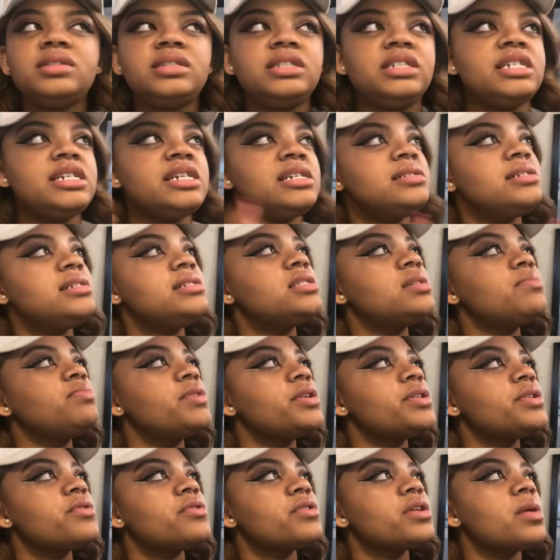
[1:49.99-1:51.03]
didn't need the
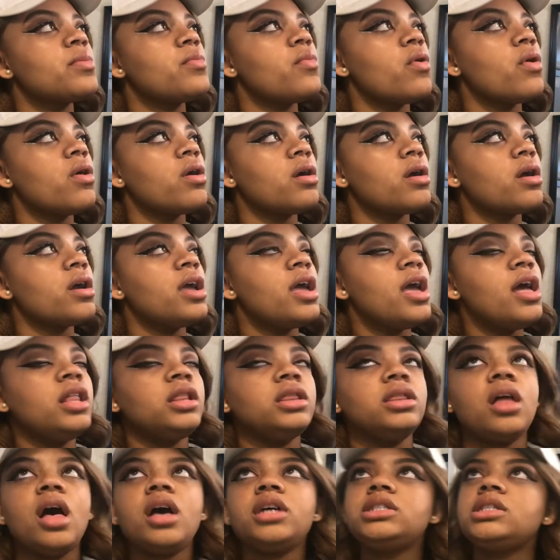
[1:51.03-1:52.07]
blender anymore,
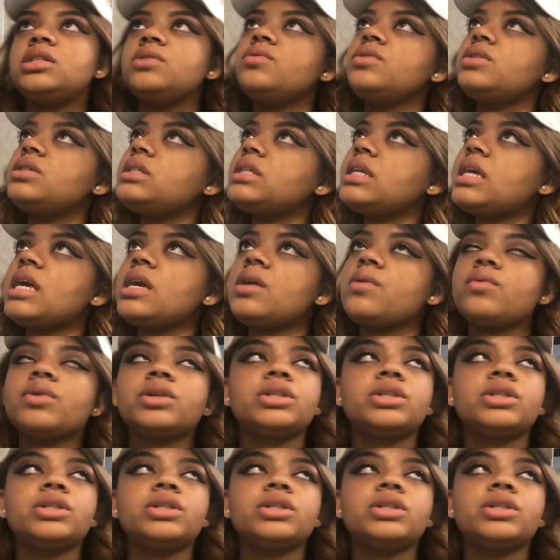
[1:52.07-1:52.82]
lost the receipt,